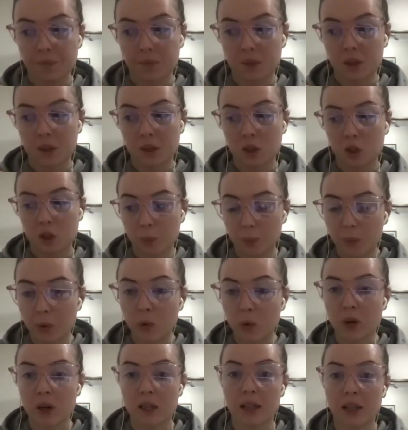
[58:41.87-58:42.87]

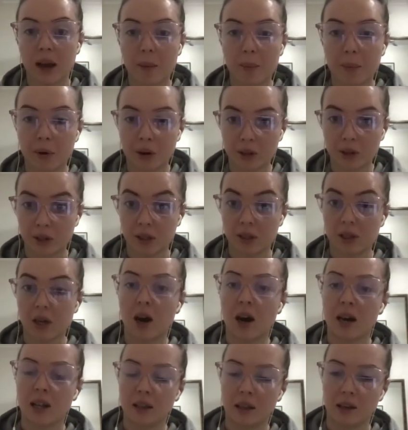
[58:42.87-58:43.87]
supporting that person's
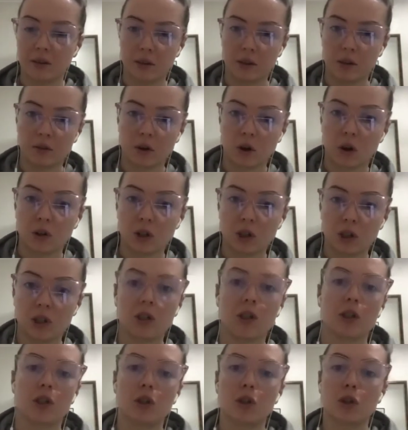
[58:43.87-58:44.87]
higher level of
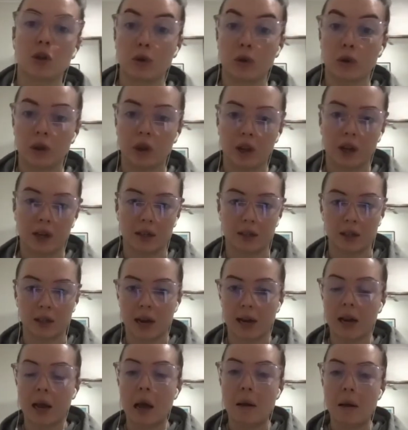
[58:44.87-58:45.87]
consciousness through things
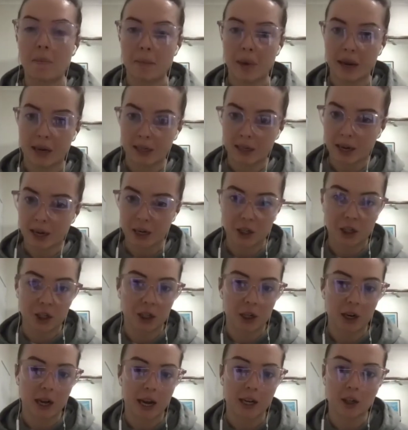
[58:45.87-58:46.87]
like
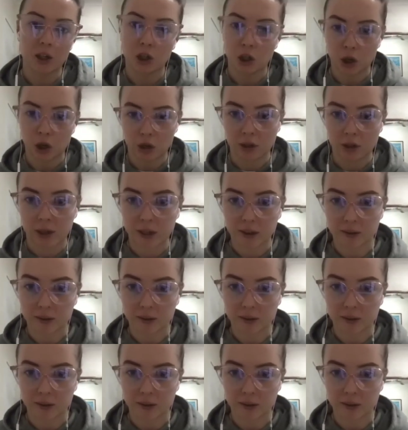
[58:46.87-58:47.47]
meditation and journaling.